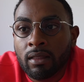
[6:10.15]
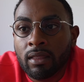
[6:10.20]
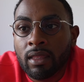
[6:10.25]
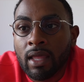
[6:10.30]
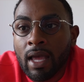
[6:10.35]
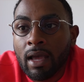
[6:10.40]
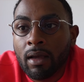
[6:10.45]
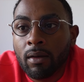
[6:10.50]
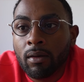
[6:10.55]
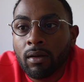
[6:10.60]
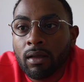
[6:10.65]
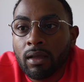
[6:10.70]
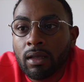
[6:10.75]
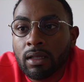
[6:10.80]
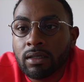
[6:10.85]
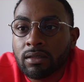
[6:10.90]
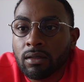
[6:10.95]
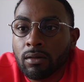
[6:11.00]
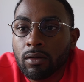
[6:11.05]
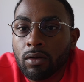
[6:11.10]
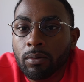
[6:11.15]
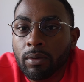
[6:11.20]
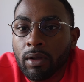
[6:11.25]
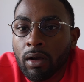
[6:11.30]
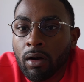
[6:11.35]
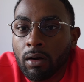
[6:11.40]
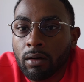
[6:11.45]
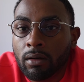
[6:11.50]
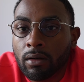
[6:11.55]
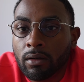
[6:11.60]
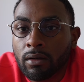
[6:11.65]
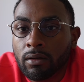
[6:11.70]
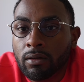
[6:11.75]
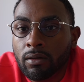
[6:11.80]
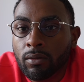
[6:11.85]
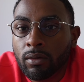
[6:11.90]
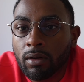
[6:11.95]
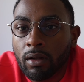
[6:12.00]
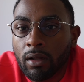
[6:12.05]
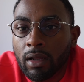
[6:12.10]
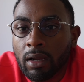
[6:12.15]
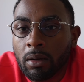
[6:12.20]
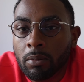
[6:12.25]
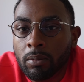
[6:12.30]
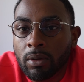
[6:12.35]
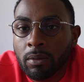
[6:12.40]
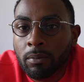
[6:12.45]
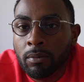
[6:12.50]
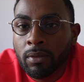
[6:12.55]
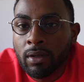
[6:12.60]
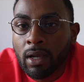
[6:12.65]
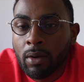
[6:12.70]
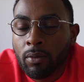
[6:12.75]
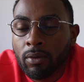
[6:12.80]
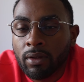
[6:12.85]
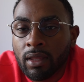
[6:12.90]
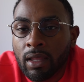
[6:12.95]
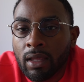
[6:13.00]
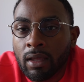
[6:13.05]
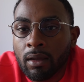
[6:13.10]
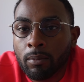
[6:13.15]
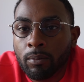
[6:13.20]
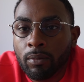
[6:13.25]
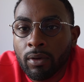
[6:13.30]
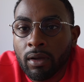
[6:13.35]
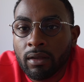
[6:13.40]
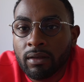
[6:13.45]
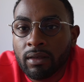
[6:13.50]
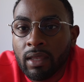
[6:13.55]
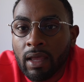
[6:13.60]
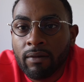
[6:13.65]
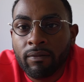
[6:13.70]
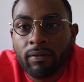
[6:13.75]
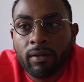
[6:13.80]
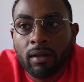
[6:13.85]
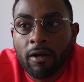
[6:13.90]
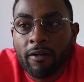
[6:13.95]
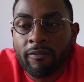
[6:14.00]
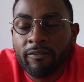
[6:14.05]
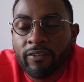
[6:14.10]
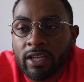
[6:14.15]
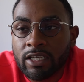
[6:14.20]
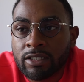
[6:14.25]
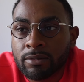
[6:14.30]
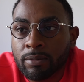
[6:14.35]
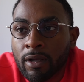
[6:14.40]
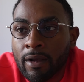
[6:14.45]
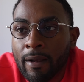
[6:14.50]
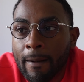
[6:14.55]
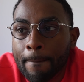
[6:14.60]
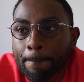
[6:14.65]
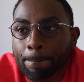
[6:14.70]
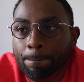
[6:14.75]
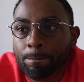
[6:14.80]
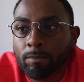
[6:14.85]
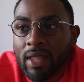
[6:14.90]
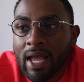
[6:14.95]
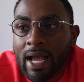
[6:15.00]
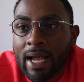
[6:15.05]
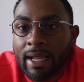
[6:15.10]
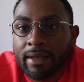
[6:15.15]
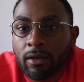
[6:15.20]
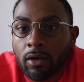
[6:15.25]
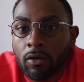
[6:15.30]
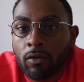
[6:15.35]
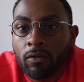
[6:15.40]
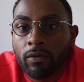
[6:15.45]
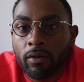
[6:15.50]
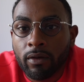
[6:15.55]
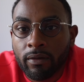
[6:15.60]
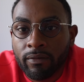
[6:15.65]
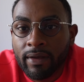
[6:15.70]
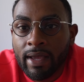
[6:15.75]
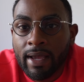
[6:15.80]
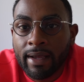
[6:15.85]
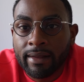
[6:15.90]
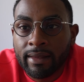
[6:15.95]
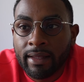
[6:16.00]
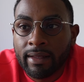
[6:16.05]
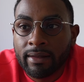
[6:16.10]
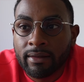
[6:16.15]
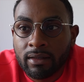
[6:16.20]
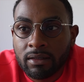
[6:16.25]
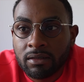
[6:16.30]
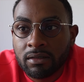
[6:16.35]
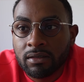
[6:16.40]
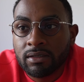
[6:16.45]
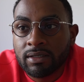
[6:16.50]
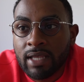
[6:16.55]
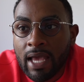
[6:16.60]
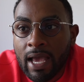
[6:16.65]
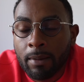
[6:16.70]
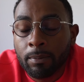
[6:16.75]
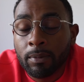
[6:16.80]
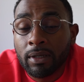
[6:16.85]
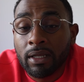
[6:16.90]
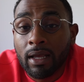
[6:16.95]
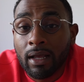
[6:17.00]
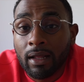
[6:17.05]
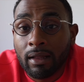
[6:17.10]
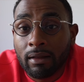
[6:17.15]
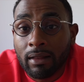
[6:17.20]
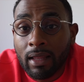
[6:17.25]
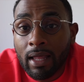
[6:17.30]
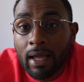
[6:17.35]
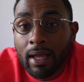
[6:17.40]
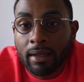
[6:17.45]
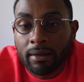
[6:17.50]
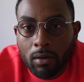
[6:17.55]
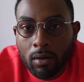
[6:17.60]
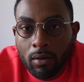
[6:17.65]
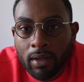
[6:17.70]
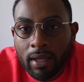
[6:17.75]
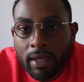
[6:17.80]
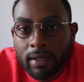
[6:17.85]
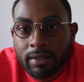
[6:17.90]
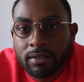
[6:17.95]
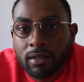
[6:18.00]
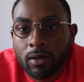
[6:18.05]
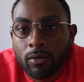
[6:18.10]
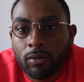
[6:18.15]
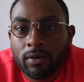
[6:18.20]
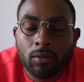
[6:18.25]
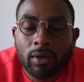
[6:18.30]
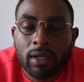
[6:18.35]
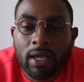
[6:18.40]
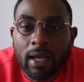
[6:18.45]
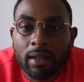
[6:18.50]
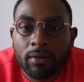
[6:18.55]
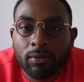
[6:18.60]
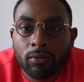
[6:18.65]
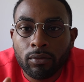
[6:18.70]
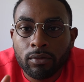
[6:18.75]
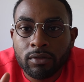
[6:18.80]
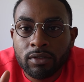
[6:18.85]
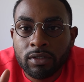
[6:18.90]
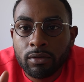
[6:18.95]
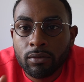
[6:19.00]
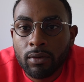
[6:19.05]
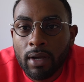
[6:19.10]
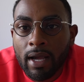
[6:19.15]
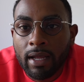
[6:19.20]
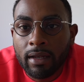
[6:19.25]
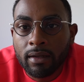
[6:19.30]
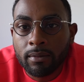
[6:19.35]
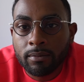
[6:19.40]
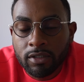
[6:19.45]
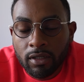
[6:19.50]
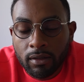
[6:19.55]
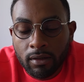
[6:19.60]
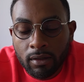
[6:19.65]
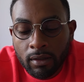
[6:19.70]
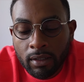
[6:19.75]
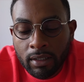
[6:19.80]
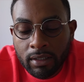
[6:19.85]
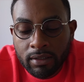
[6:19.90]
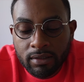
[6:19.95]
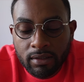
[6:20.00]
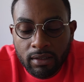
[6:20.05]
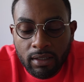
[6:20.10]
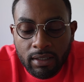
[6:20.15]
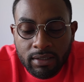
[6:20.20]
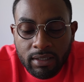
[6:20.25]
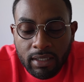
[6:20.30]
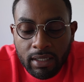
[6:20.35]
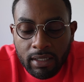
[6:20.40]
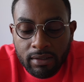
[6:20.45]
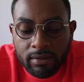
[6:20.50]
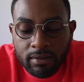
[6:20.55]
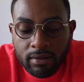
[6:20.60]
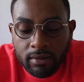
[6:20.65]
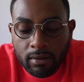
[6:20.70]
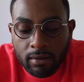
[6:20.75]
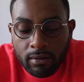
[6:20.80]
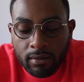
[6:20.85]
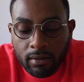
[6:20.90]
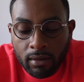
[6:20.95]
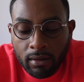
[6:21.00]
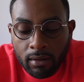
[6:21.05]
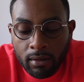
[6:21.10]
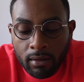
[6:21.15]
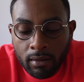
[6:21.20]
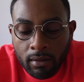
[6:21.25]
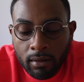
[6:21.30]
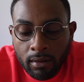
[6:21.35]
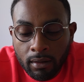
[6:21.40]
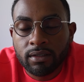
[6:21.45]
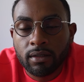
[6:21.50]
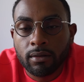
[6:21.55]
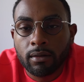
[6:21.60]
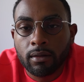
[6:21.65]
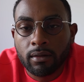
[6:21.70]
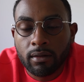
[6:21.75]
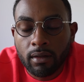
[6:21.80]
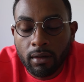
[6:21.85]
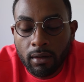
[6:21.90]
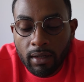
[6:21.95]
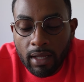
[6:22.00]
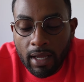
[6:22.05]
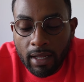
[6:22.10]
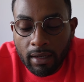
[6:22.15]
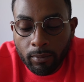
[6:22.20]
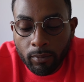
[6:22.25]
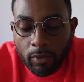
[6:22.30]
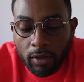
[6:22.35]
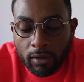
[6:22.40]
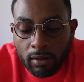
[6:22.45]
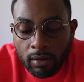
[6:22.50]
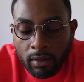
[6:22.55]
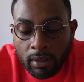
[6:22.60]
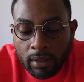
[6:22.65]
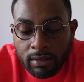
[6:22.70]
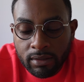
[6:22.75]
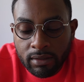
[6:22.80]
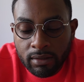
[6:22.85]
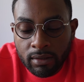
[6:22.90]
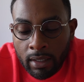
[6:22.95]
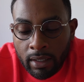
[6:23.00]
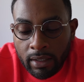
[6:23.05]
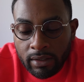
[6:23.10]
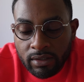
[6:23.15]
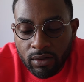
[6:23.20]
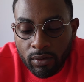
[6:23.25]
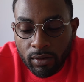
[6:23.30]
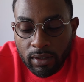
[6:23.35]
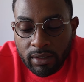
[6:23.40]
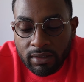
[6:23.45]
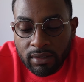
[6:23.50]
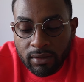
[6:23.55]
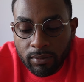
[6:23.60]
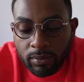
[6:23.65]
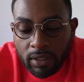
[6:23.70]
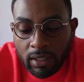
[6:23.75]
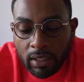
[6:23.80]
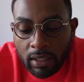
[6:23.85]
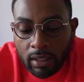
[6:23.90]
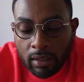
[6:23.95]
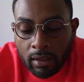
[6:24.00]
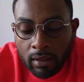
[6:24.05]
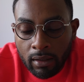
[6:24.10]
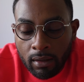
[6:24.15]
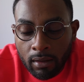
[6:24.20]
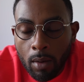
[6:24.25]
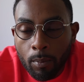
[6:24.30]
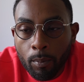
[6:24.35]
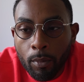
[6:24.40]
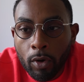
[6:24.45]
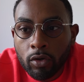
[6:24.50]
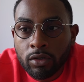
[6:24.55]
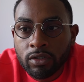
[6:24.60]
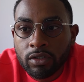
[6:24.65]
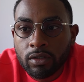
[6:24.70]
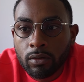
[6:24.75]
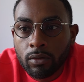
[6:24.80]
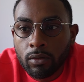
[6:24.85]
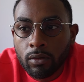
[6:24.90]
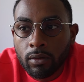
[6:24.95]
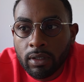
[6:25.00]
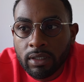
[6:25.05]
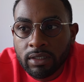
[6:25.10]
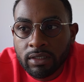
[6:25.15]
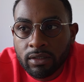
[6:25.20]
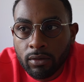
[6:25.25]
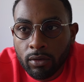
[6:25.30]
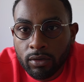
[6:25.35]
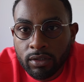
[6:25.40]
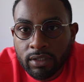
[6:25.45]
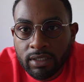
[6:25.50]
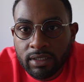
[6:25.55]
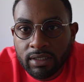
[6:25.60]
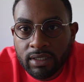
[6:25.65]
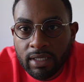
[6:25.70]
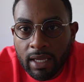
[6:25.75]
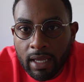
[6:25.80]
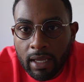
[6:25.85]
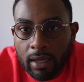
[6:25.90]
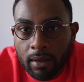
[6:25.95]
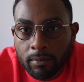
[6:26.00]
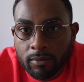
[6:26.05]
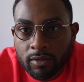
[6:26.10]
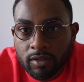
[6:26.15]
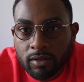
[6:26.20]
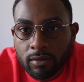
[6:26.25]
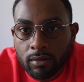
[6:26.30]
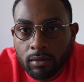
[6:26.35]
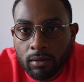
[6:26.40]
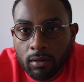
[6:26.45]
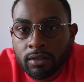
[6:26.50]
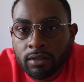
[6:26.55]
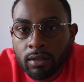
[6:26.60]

That is a little bit harder to do it on Airbnb, I would think, but definitely on Facebook, I know for a fact that this is happening a lot. Okay, so we've gone through two items on the list. Let's get into the third. So the third item on the list is going to be emotional extortion scams.